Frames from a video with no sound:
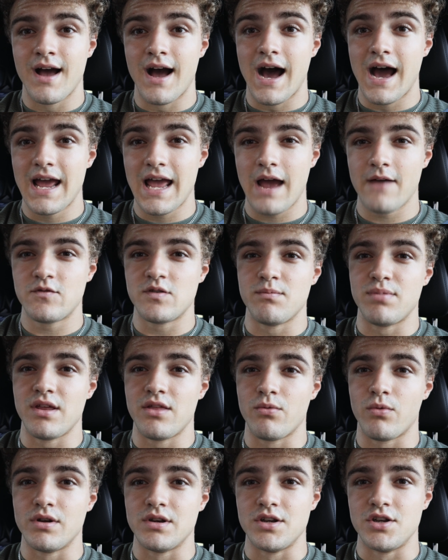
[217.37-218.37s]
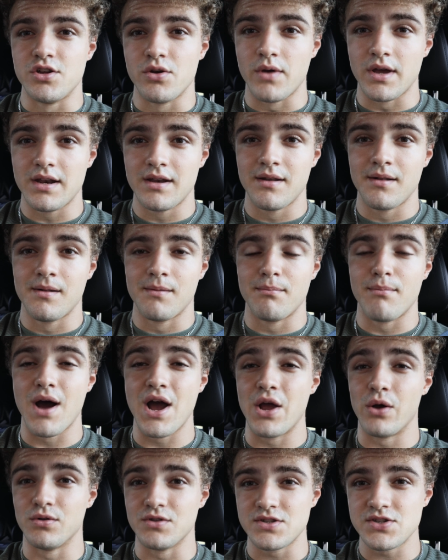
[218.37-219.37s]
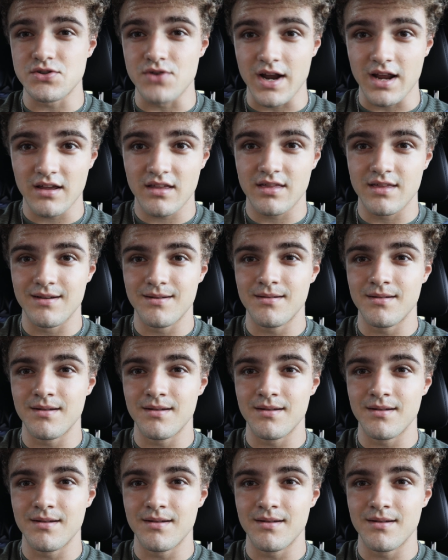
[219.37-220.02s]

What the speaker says: I have to be the one to do it. My own strength.